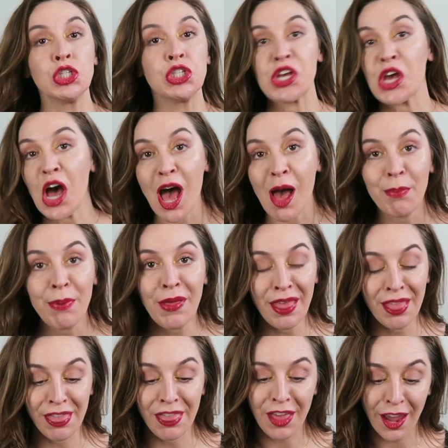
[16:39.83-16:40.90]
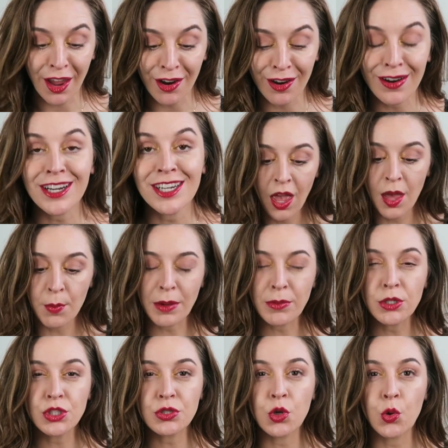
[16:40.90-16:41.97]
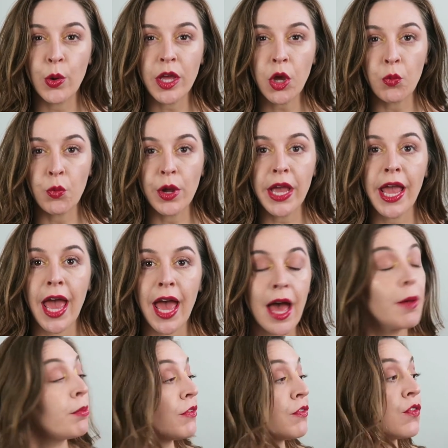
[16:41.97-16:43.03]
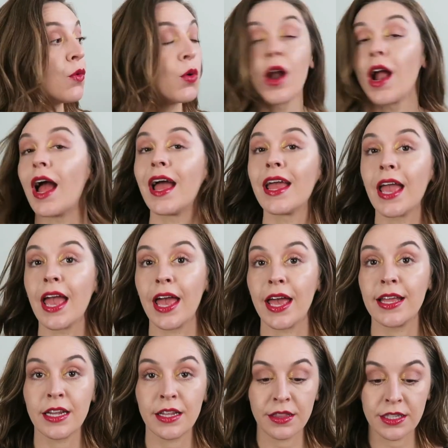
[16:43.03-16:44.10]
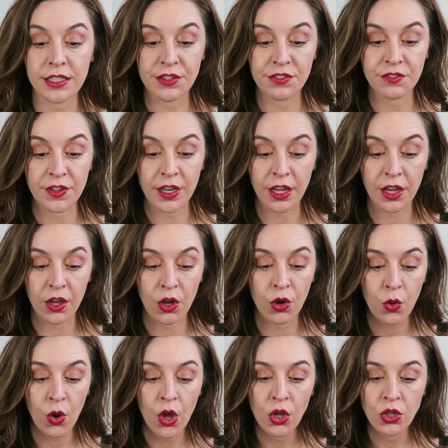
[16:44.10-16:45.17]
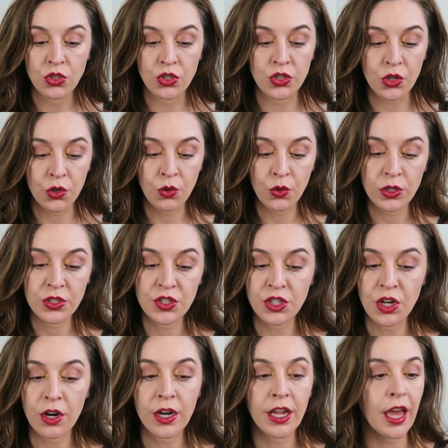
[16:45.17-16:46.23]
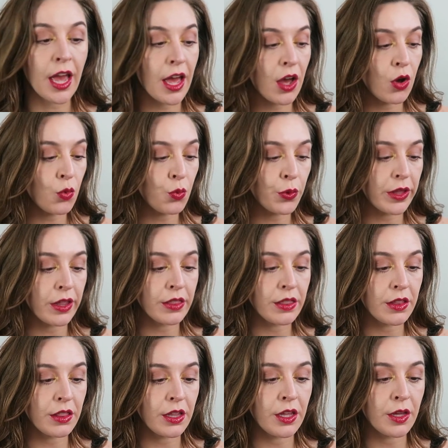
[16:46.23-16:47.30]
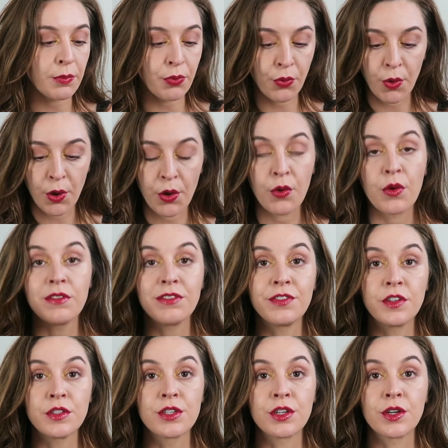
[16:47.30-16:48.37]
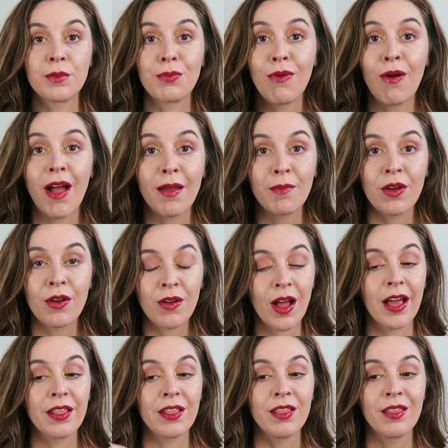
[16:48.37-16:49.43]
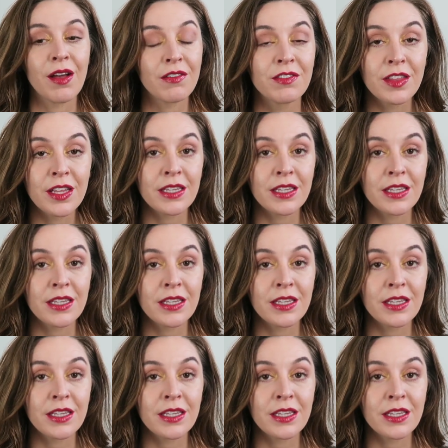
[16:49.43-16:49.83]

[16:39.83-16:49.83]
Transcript: top there. But I'm going to do a quick recap before I end this video. So starting out with the Pro Filt'r Primer. I love